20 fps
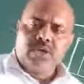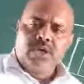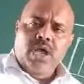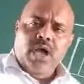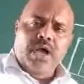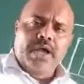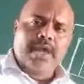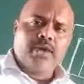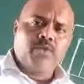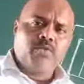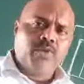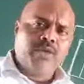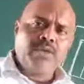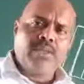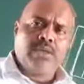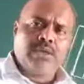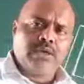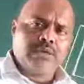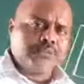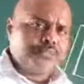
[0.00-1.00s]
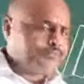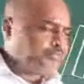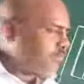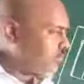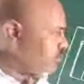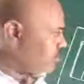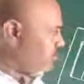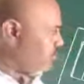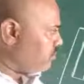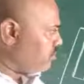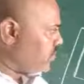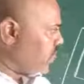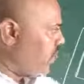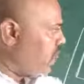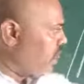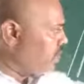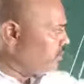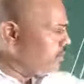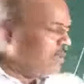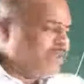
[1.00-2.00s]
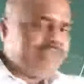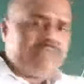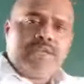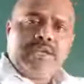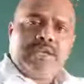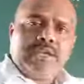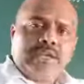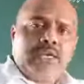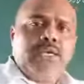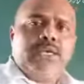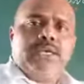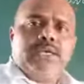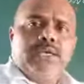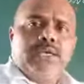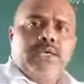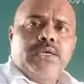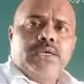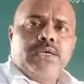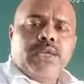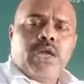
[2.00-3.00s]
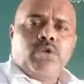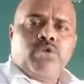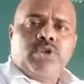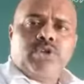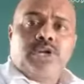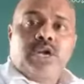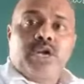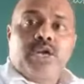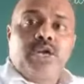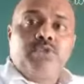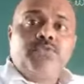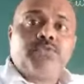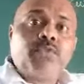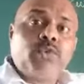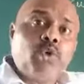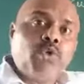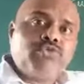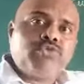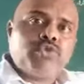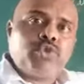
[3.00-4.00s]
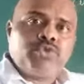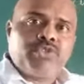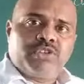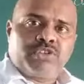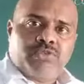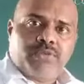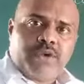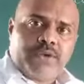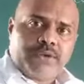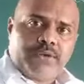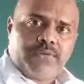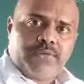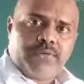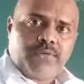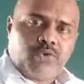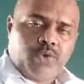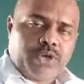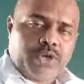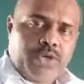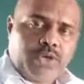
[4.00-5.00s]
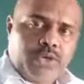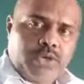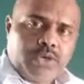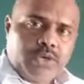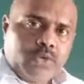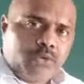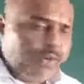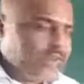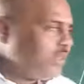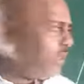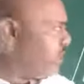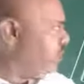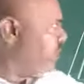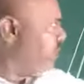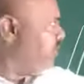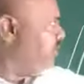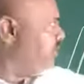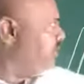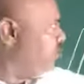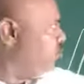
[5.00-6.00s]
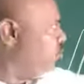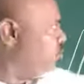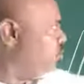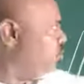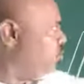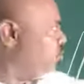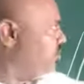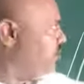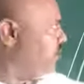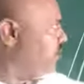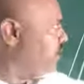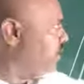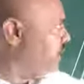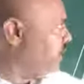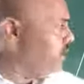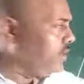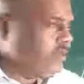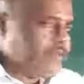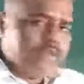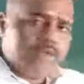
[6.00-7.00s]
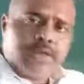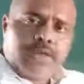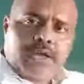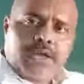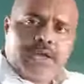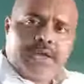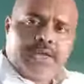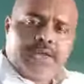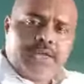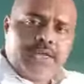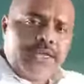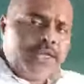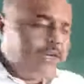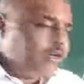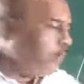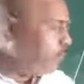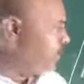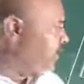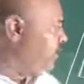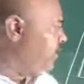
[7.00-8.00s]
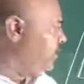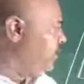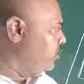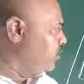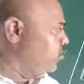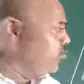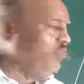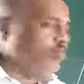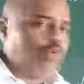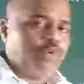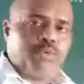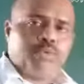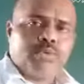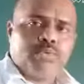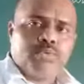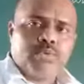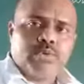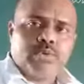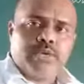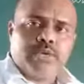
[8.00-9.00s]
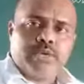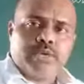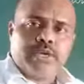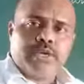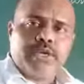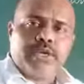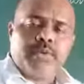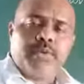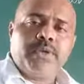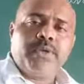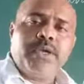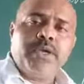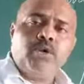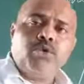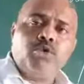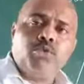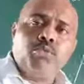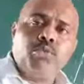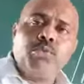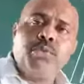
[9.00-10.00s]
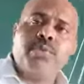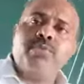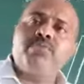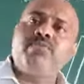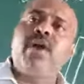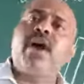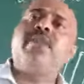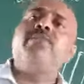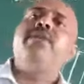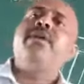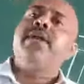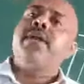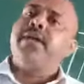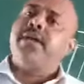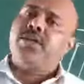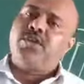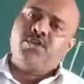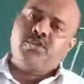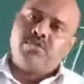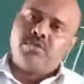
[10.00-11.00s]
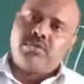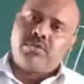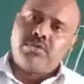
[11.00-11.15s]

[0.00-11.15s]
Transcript: and when on pressing key, now the current flows through this wire. Okay, when the current flows through this wire, and then it begin to move, in forward direction.